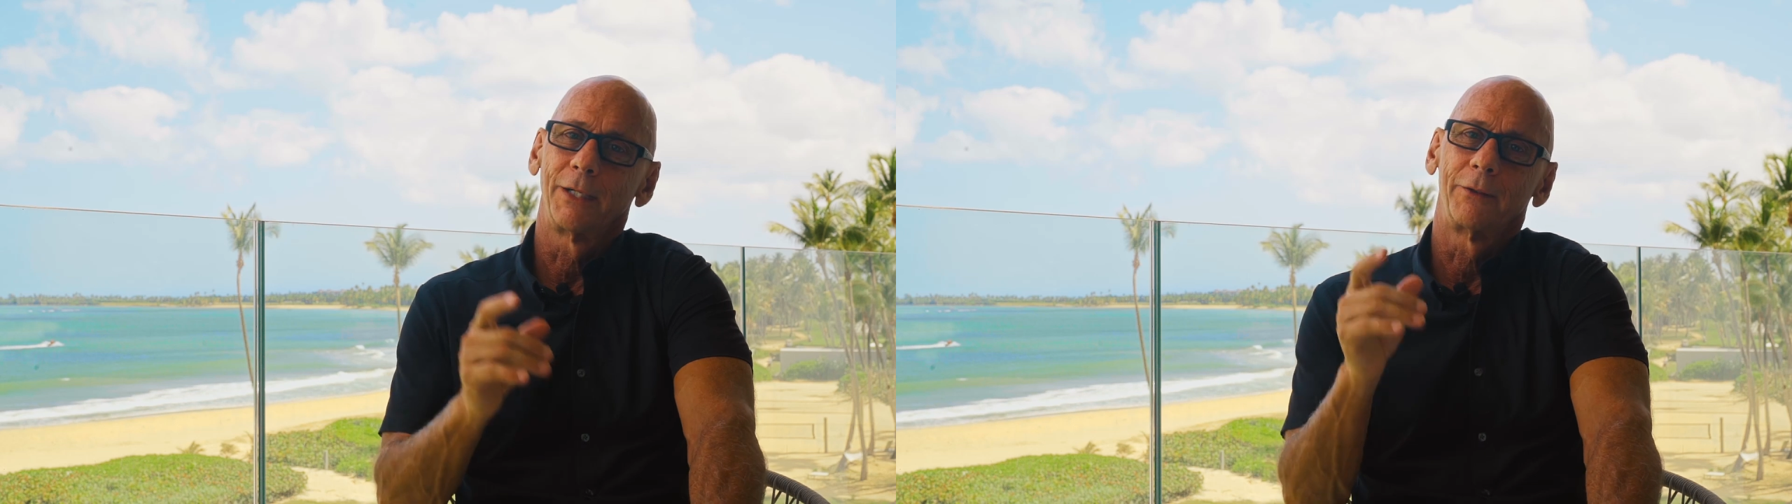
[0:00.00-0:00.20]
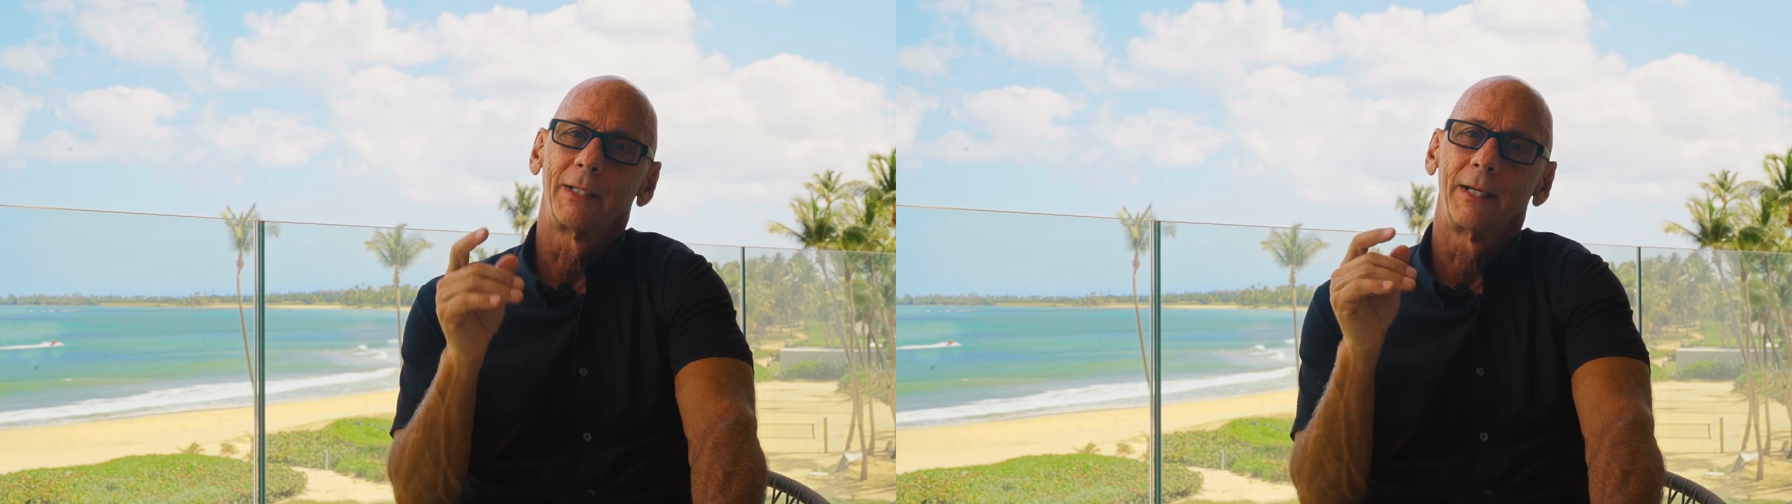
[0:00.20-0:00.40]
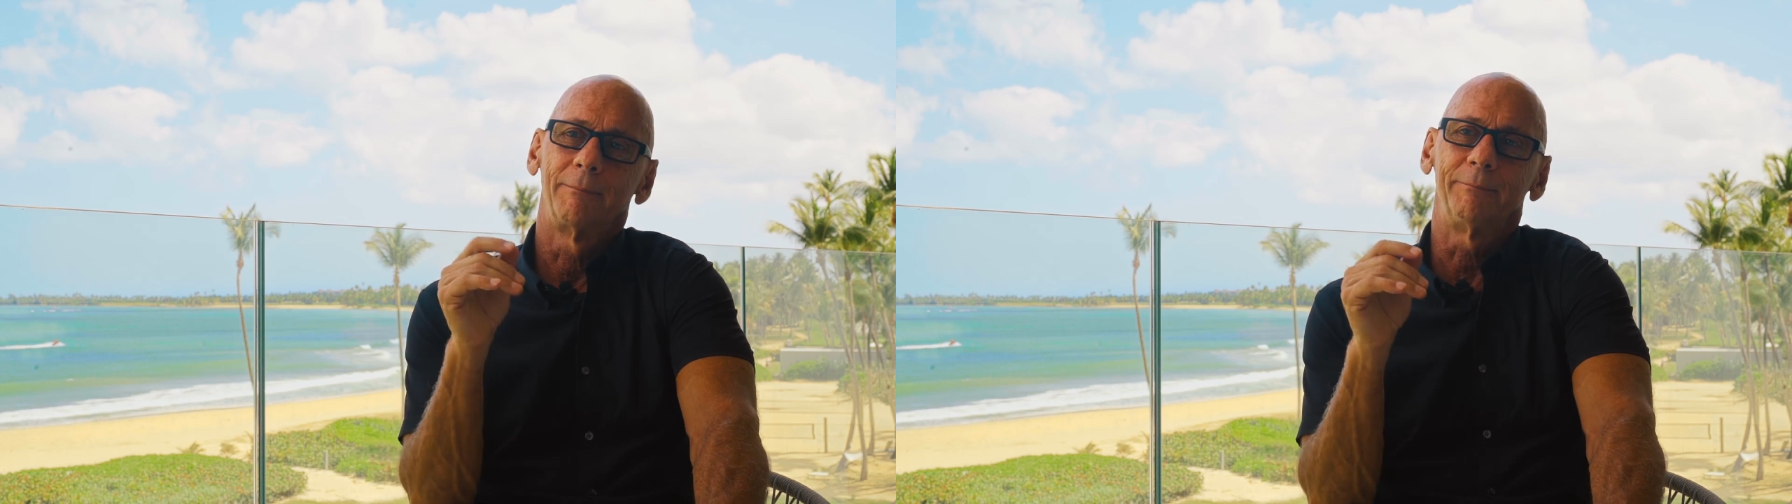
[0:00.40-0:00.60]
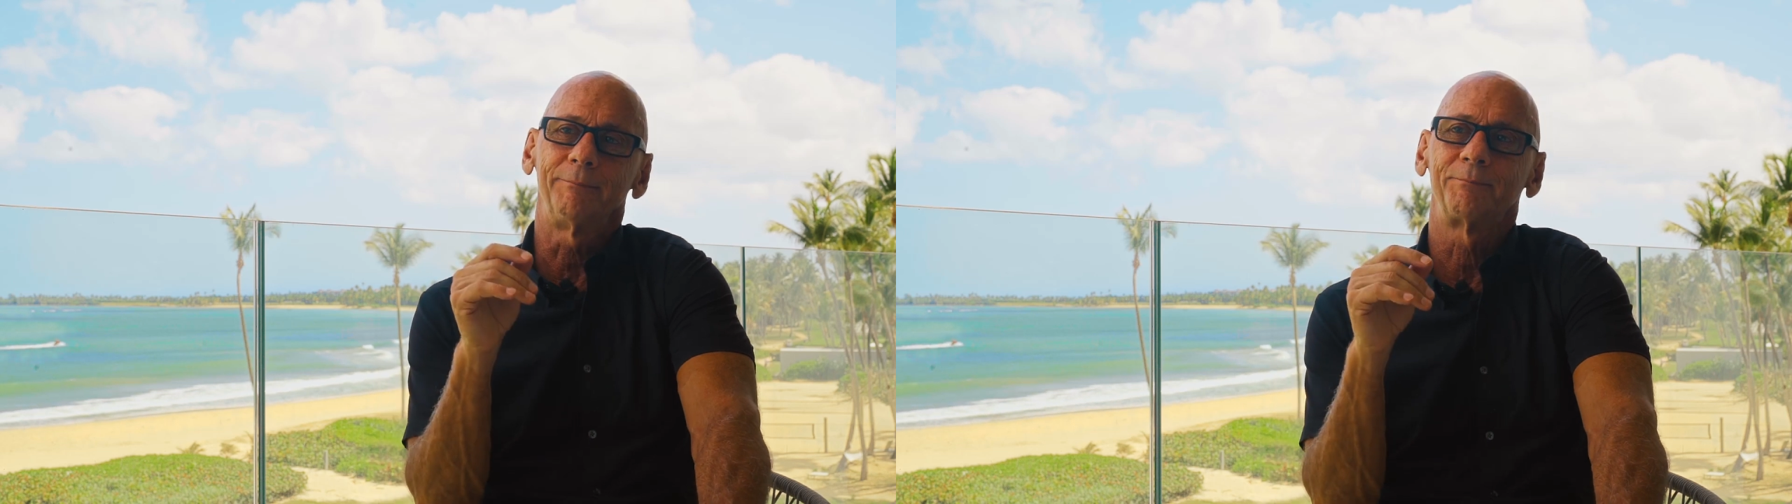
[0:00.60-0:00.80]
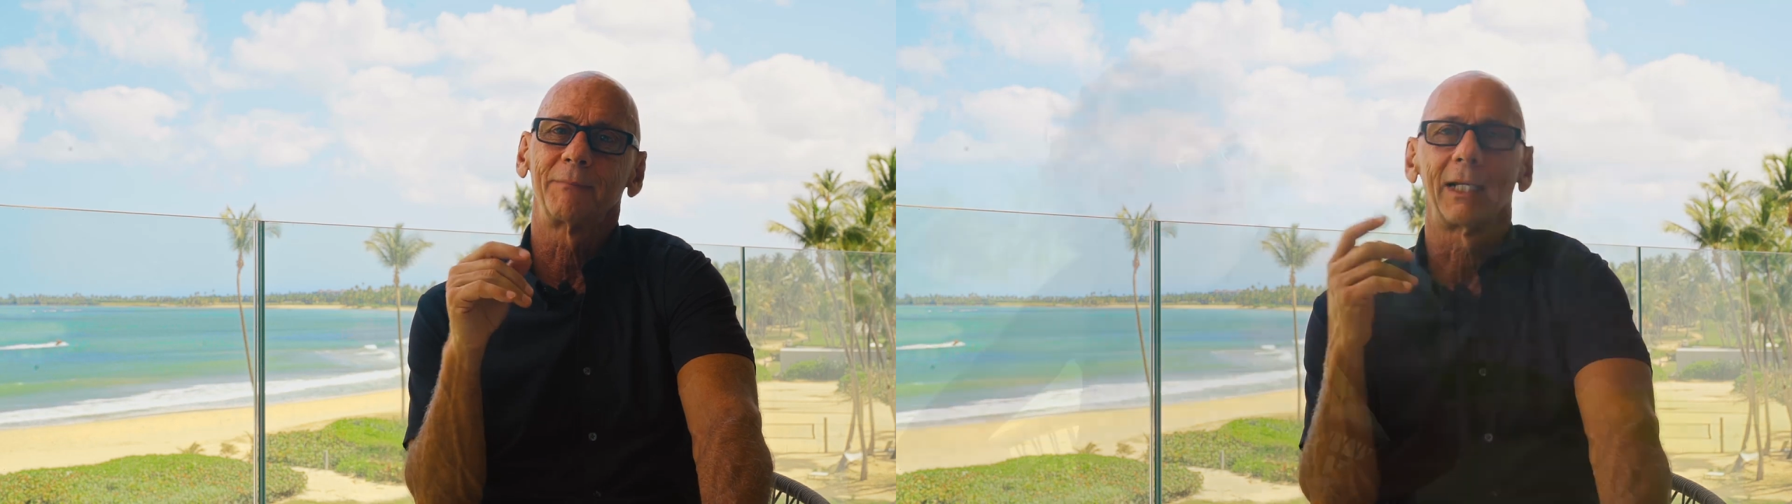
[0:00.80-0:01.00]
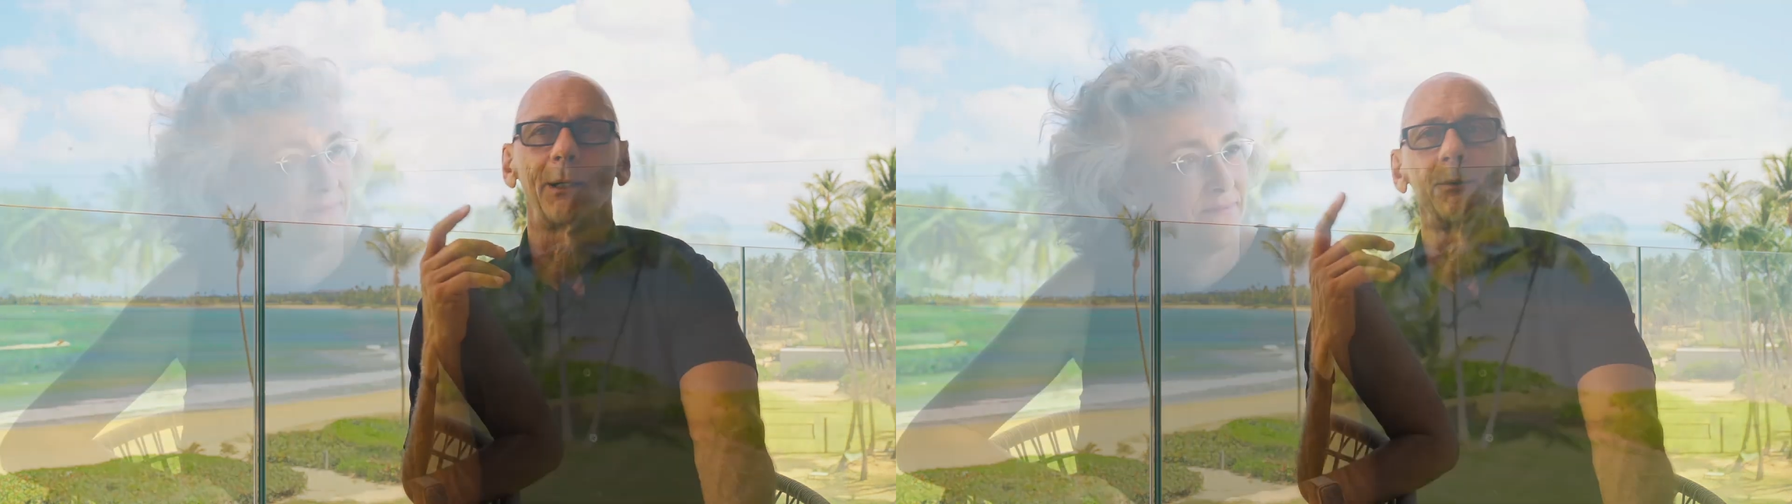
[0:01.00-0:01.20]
other day, and I was